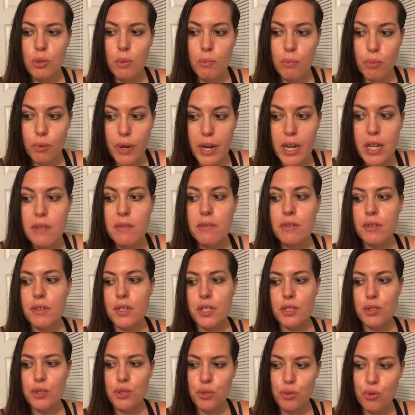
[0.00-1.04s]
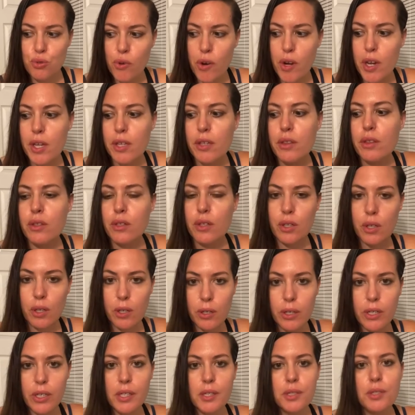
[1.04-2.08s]
bravery, strength,
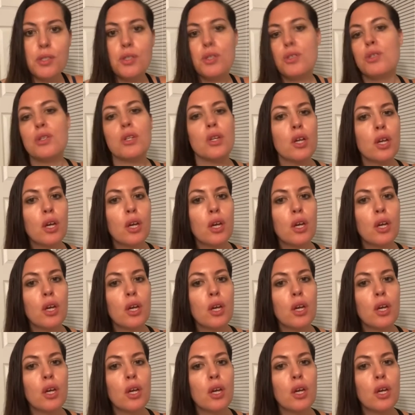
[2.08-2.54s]
courage,